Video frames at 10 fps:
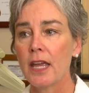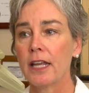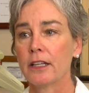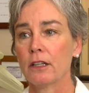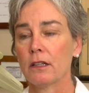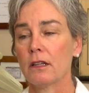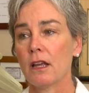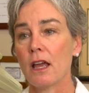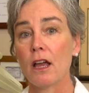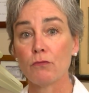It can
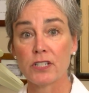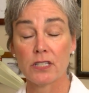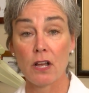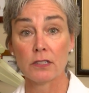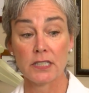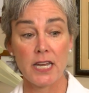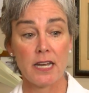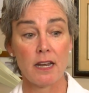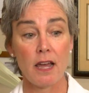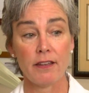result
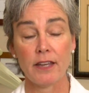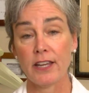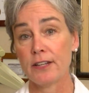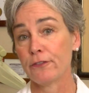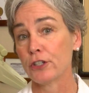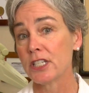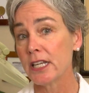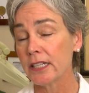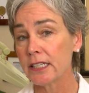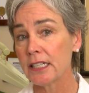in
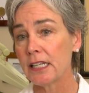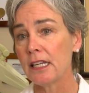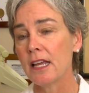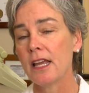infertility.